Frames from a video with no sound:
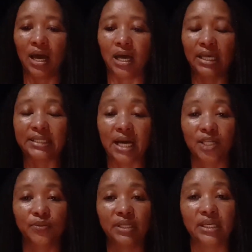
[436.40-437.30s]
It's
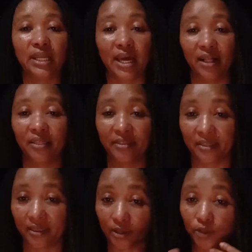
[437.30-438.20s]
actually the healthy
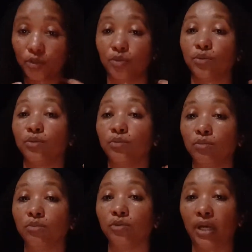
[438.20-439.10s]
thing to do,
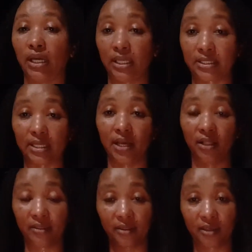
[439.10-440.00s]
right? It's the
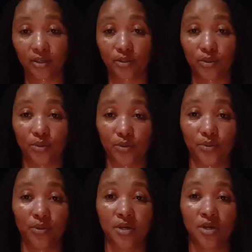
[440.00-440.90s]
healthy thing to
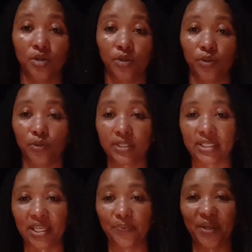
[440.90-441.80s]
do. Don't
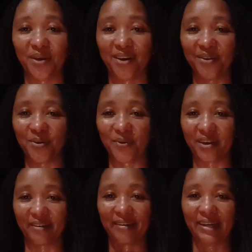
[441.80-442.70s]
sleep in
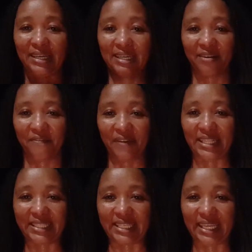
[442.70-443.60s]
underwear.
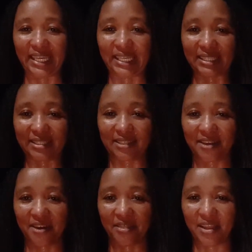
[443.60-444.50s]
Ventilate
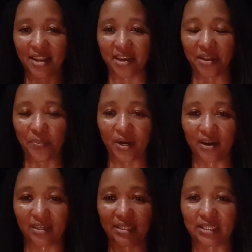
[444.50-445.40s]
the lady
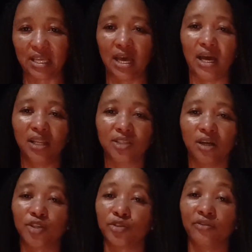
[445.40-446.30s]
parts. And it's
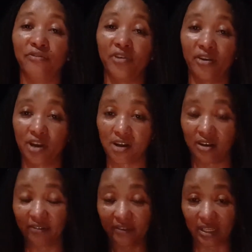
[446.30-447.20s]
also very
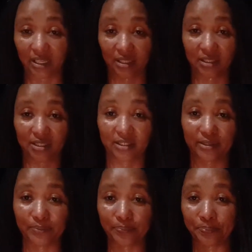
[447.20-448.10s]
convenient
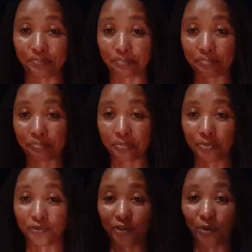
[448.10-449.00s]

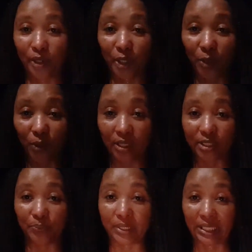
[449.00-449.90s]
for when you want to
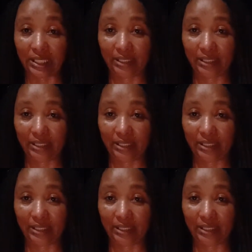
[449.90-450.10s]
pee.